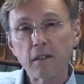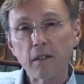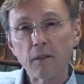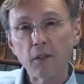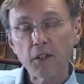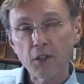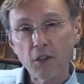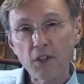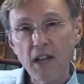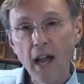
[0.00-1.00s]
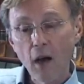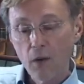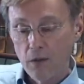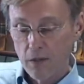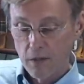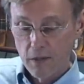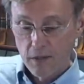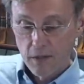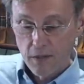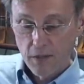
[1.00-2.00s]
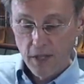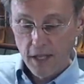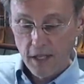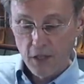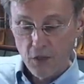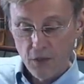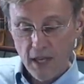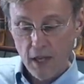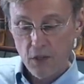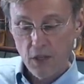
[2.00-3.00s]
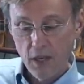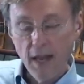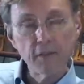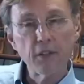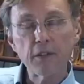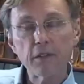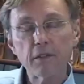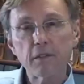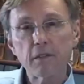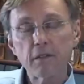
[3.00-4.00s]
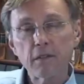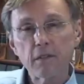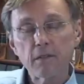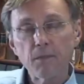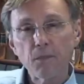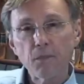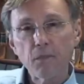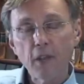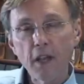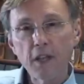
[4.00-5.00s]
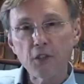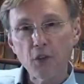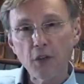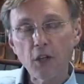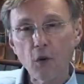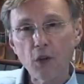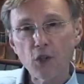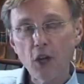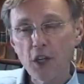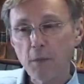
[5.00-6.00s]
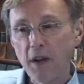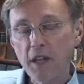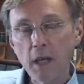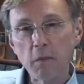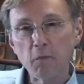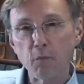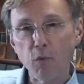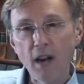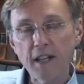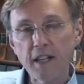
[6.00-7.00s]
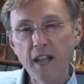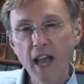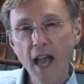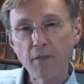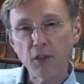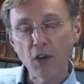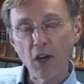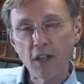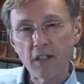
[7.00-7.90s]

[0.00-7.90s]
Well, it turns out that in 2011, a circuit court judge by the name of Brett Kavanaugh